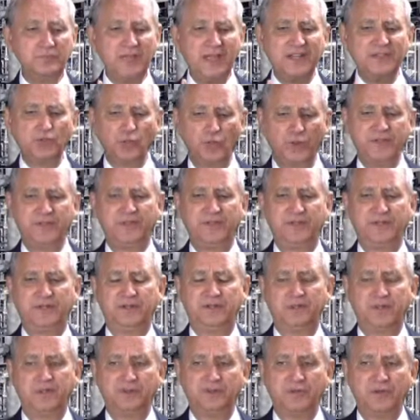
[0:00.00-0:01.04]
That's one thing that
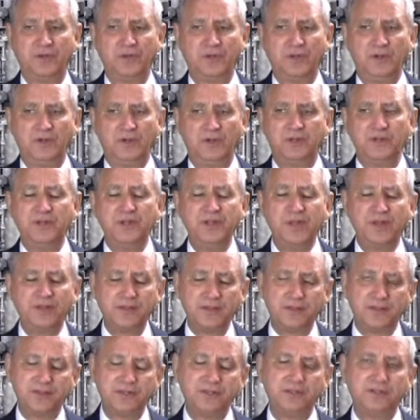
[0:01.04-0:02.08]
it does.
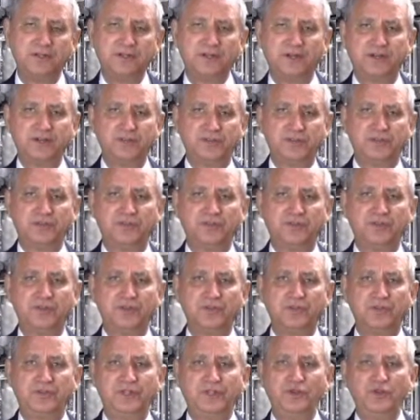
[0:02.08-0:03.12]
Another thing that it does is
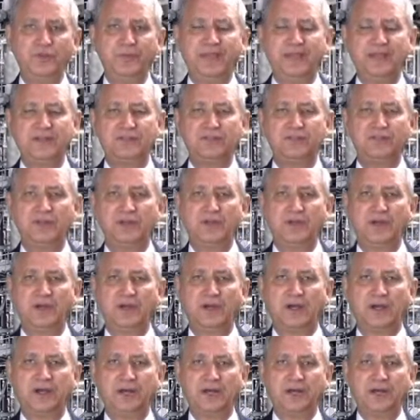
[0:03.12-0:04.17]
the Humates,
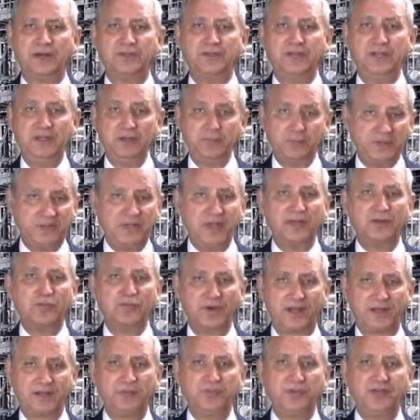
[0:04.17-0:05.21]
the EPA
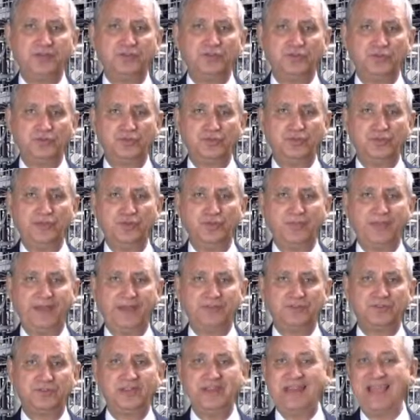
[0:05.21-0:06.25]
recommends using
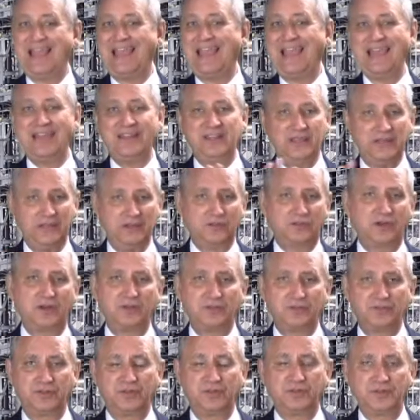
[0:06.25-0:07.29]
Humates in any
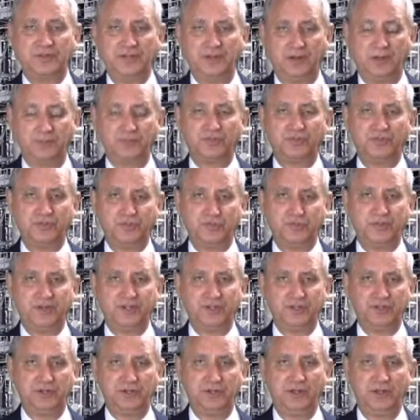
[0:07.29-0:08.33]
toxic cleanup
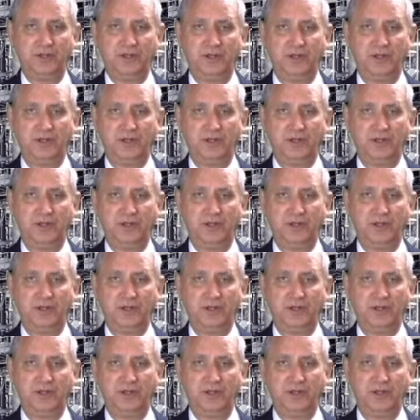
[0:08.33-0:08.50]
situation.